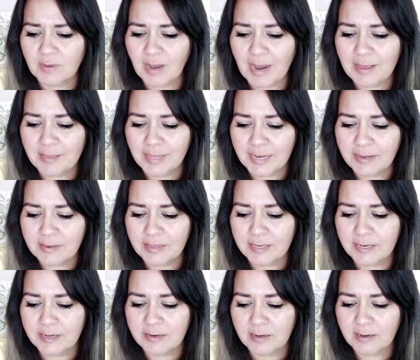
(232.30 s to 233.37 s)
I think
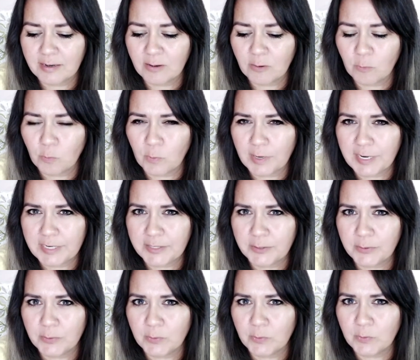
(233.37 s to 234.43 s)
that when I
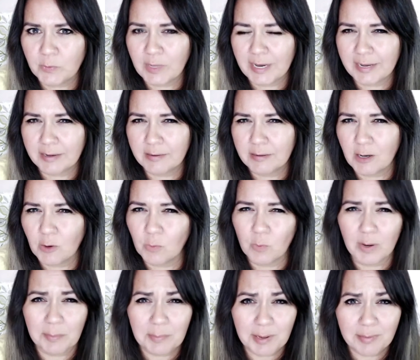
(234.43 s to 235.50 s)
do like a
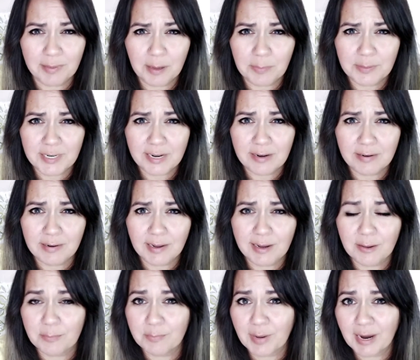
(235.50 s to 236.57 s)
1 month update and I
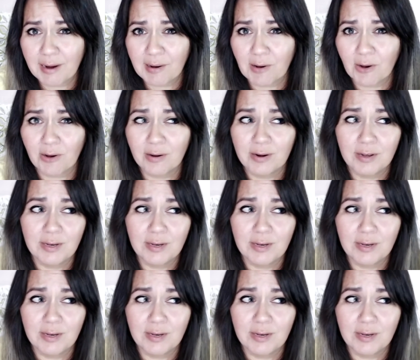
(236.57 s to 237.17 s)
compare